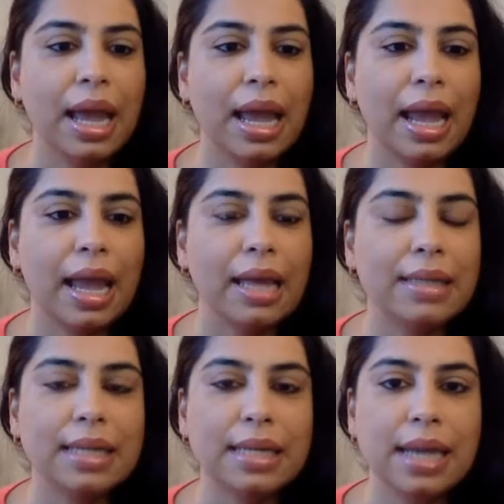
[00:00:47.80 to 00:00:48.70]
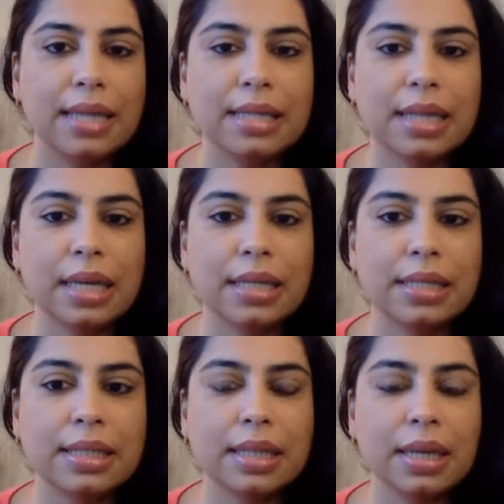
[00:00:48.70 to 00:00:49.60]
And he has done
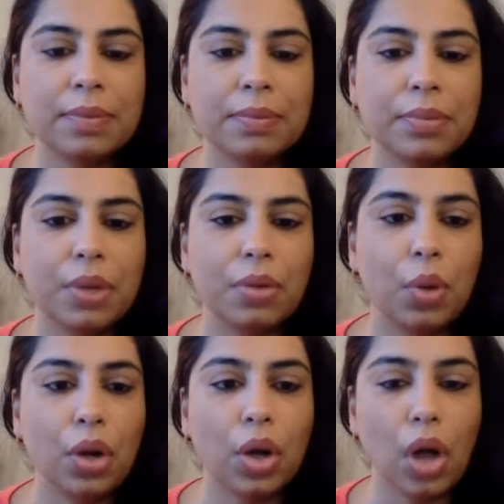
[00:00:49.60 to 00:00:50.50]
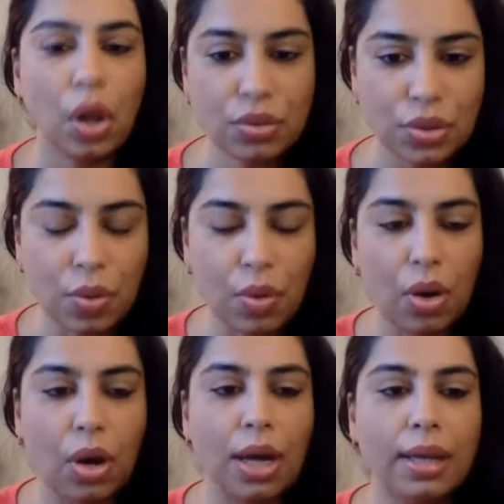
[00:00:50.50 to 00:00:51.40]
some work also
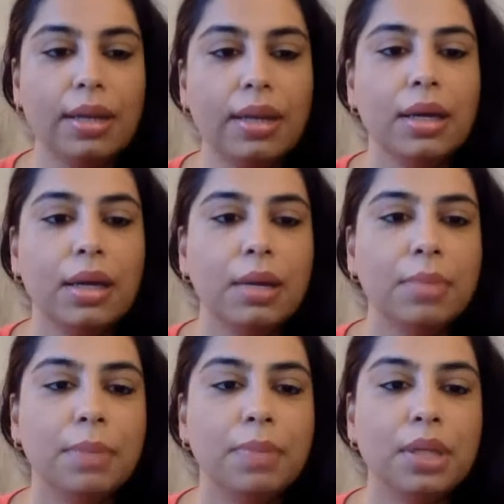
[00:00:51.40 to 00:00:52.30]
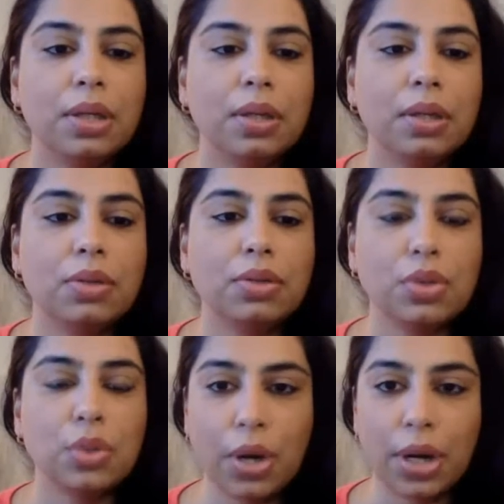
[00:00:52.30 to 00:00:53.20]
on biblical
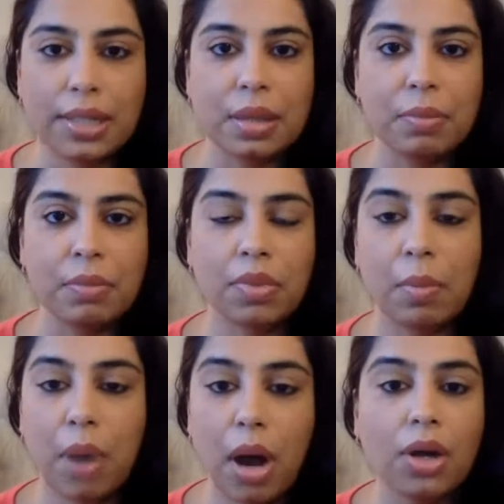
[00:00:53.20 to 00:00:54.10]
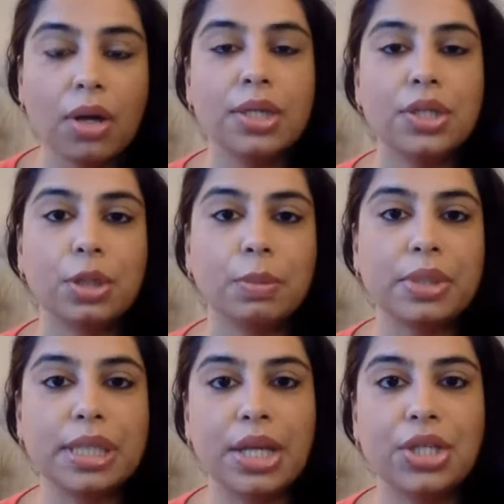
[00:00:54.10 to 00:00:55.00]
stories, the modern
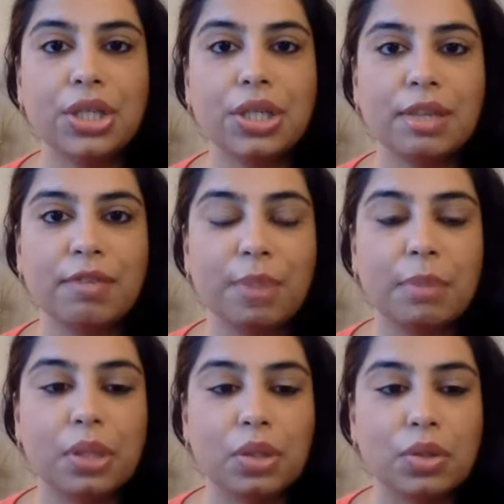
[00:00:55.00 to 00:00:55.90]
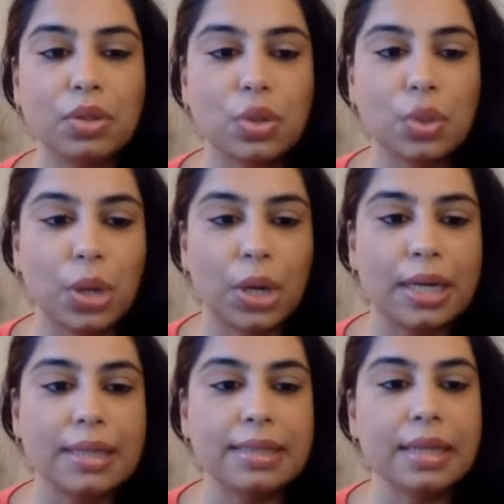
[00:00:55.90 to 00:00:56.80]
interpretations of biblical
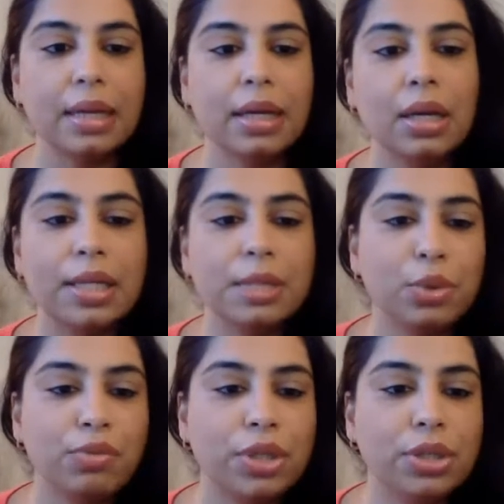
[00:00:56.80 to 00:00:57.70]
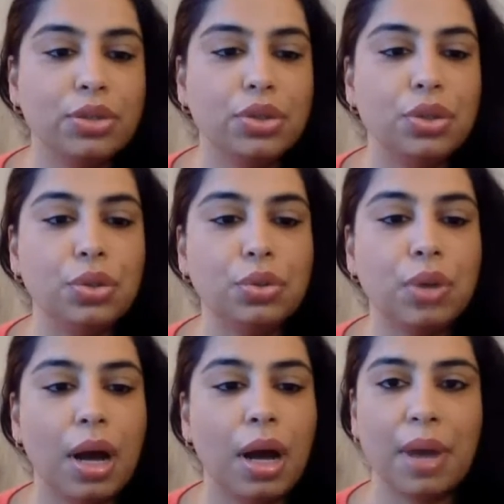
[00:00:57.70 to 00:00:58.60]
stories. And he's moved
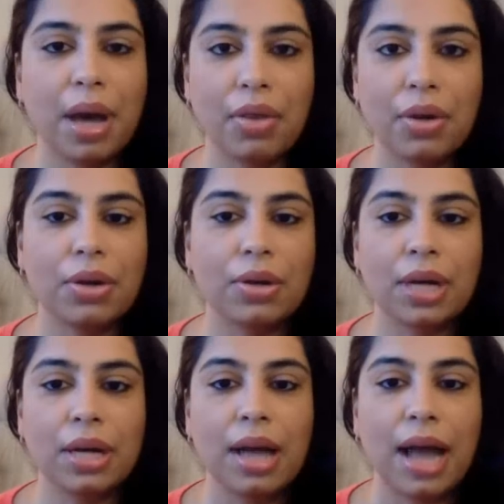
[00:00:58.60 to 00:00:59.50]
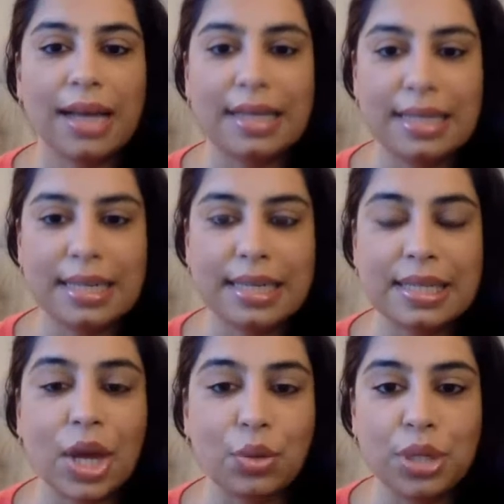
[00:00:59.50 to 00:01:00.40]
into some other ideas
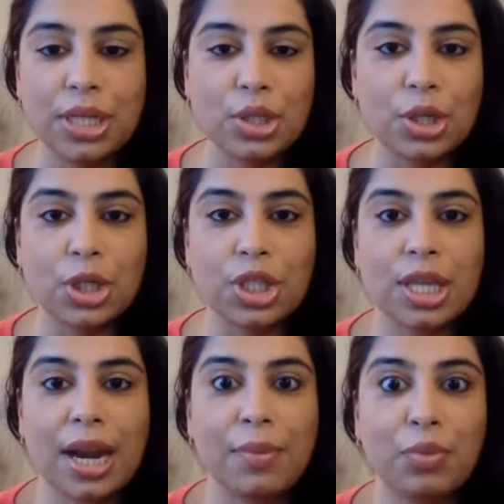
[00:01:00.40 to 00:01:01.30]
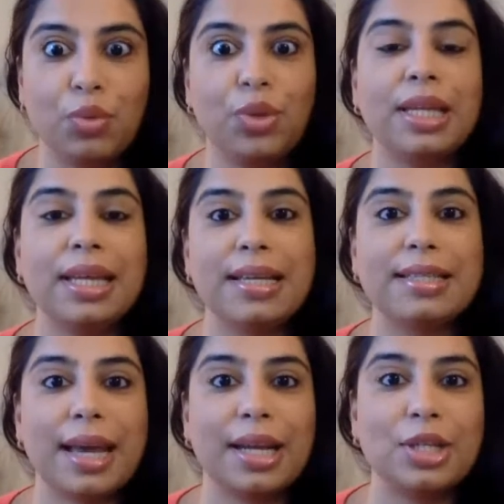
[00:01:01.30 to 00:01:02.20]
and research that I'm really
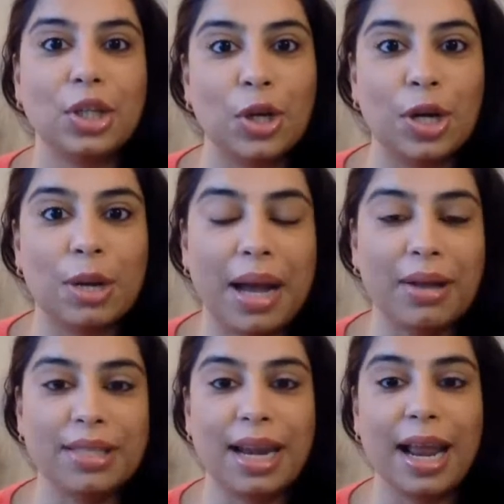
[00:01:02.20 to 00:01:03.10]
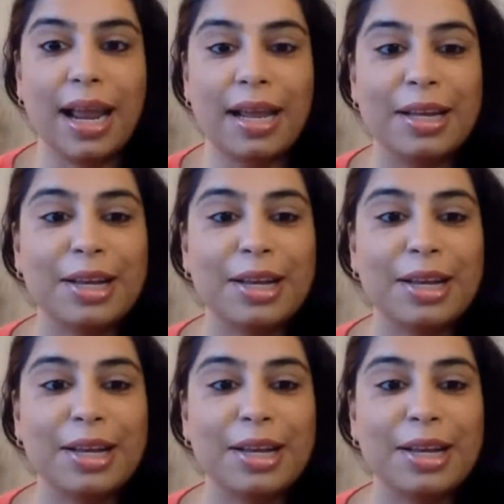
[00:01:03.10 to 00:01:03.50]
excited to learn about today.